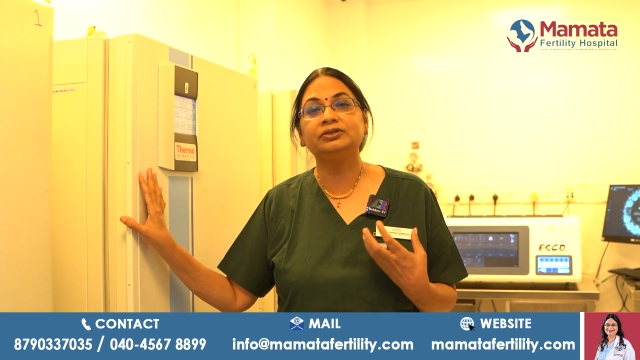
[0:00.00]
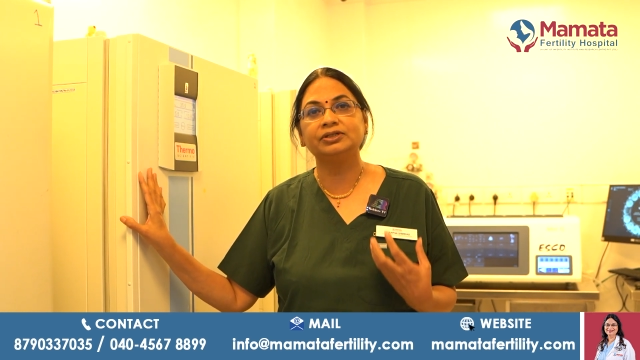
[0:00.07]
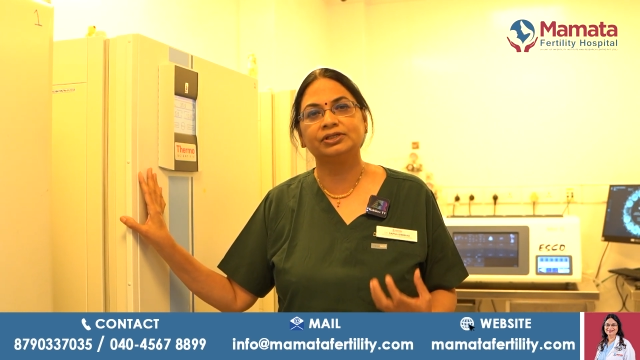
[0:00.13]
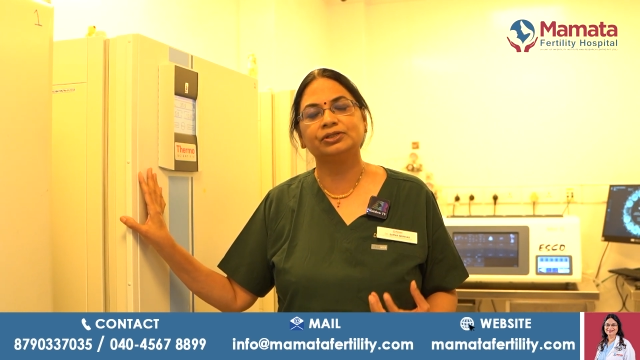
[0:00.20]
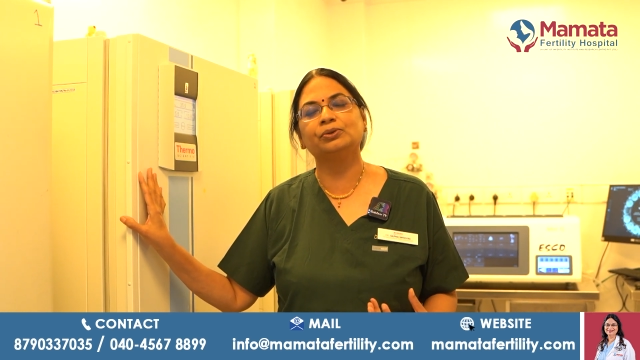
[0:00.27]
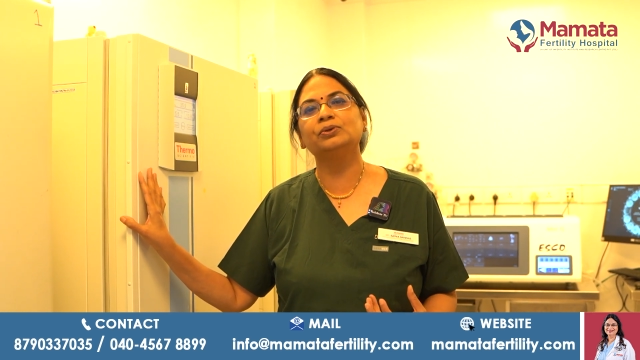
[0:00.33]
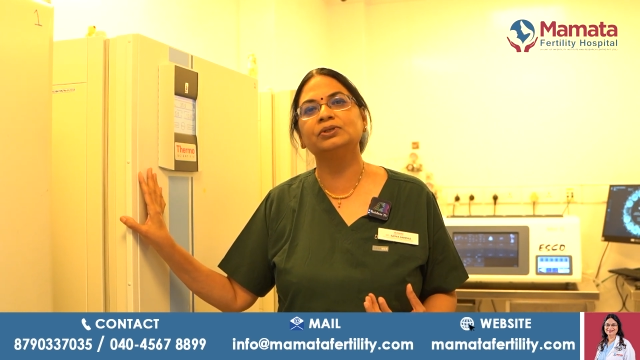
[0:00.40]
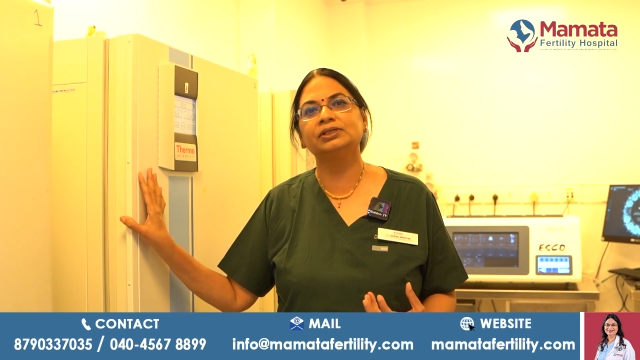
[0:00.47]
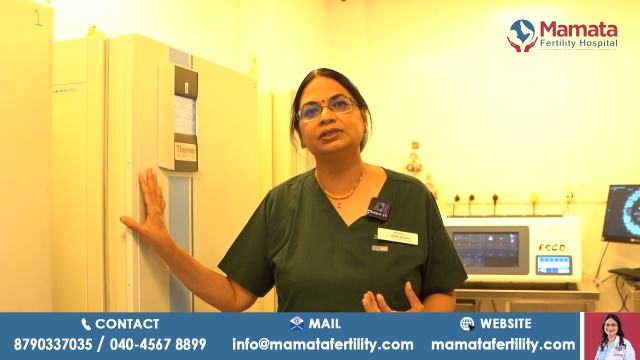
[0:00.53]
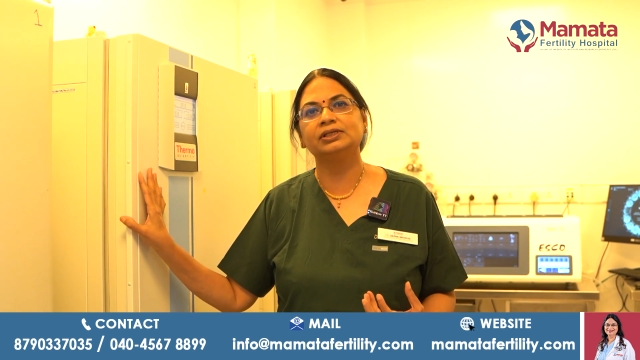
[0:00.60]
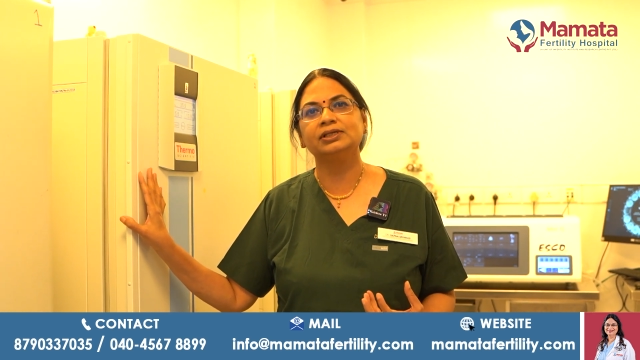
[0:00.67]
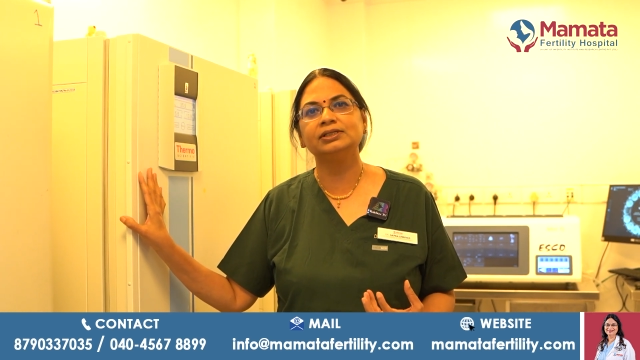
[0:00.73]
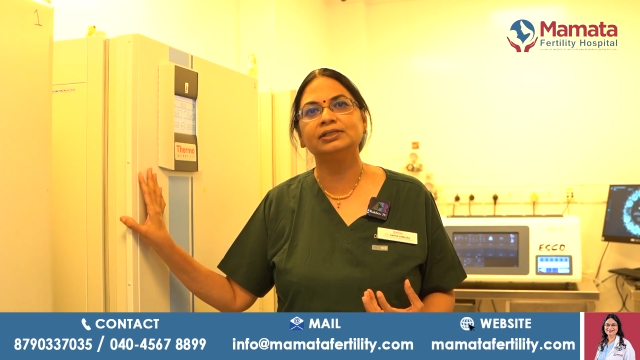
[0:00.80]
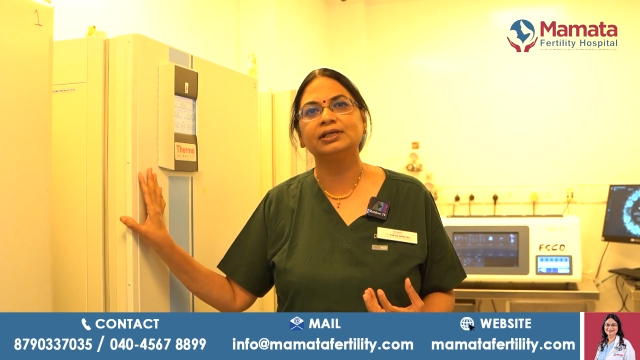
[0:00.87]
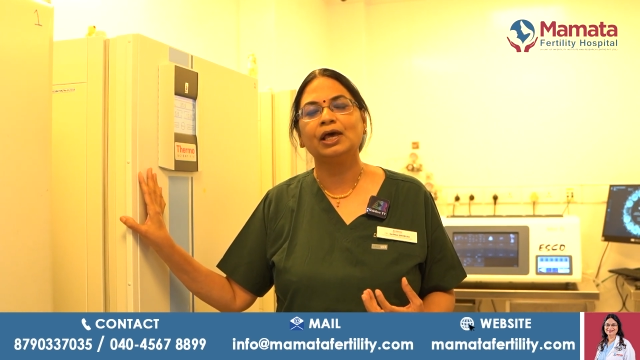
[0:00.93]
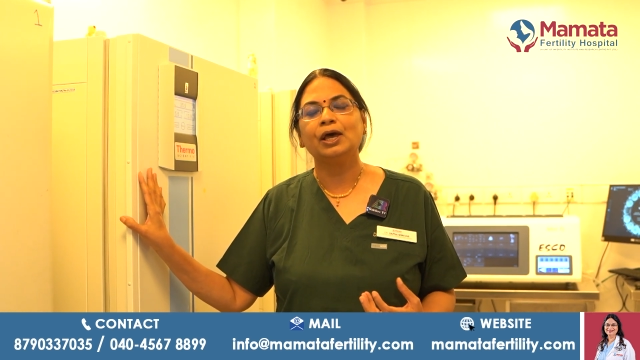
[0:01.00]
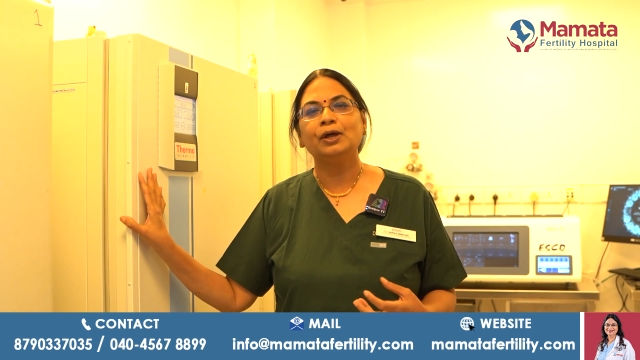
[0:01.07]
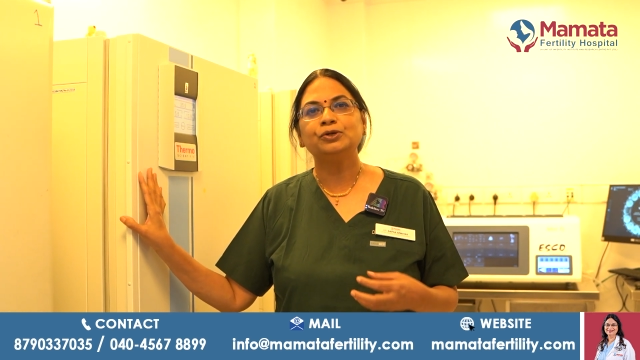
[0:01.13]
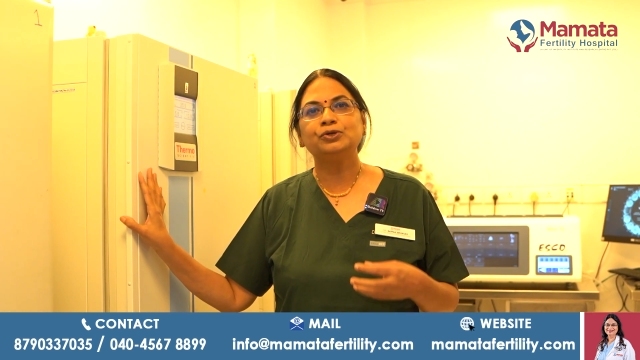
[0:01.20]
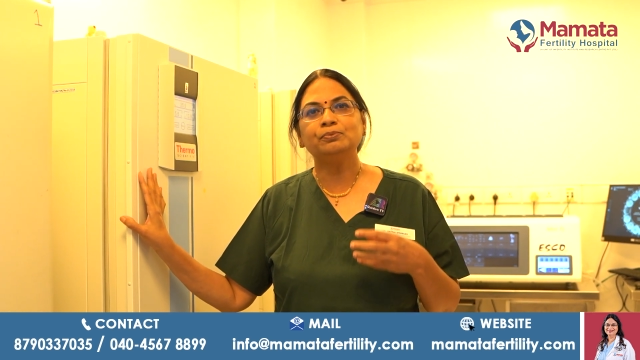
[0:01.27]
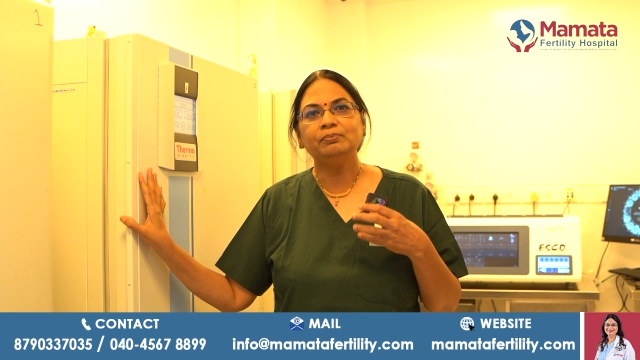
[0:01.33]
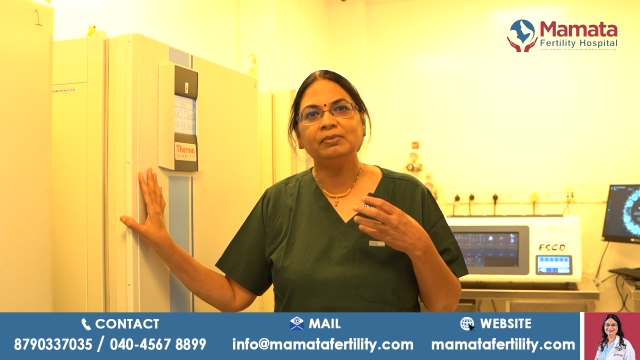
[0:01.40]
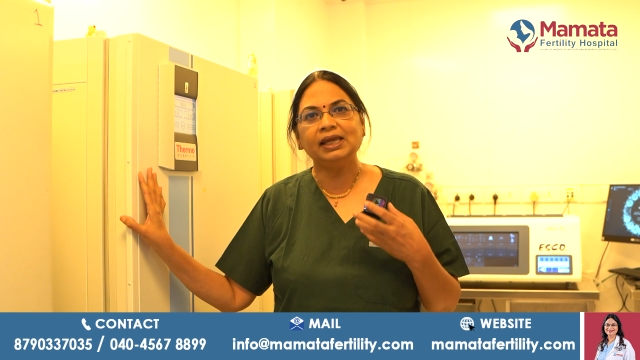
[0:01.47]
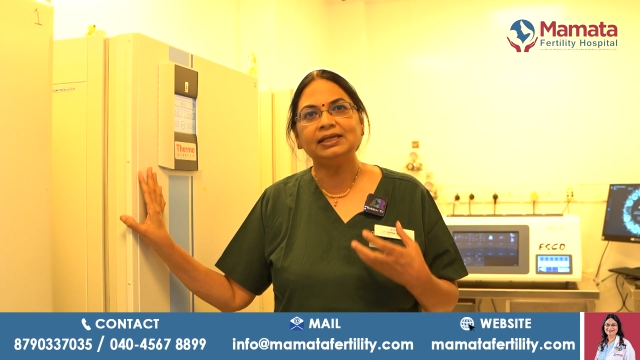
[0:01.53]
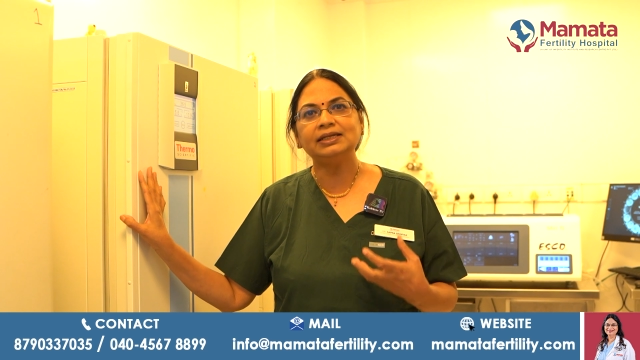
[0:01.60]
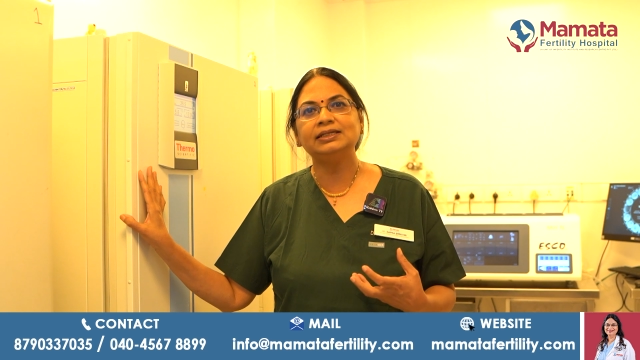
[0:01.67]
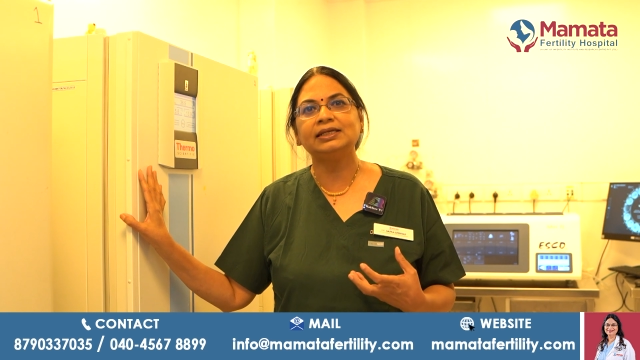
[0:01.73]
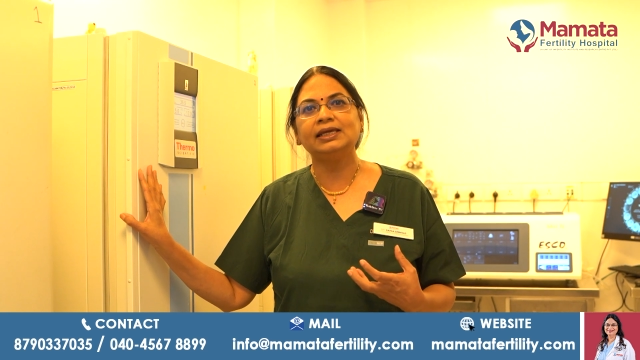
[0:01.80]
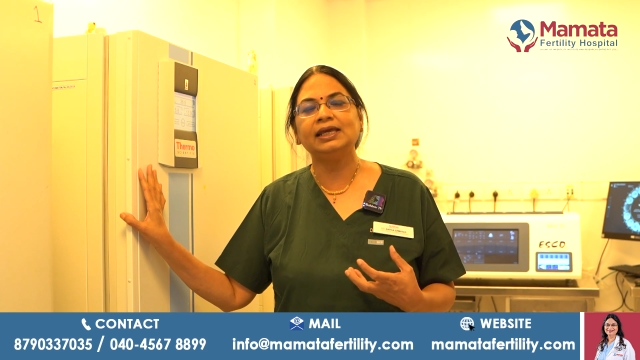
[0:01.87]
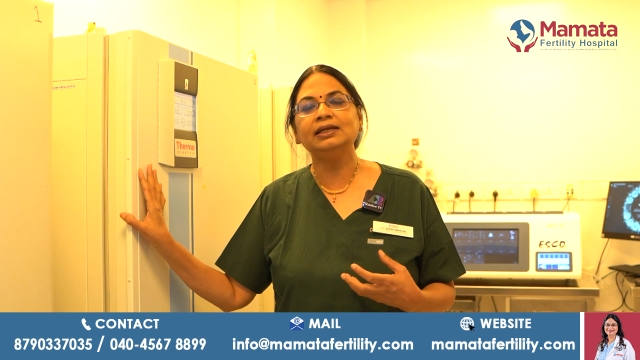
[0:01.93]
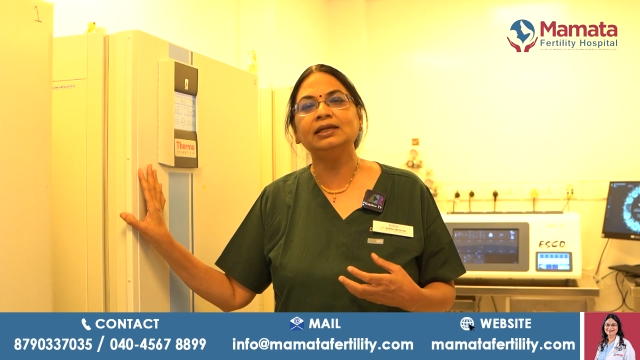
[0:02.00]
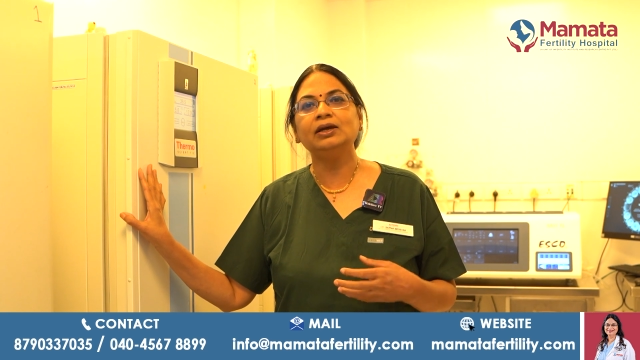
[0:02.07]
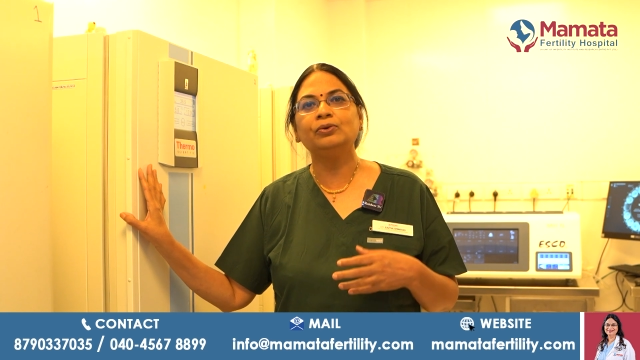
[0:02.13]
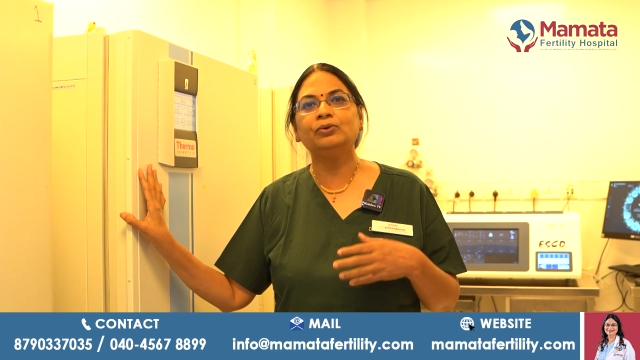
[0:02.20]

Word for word: resources to maintain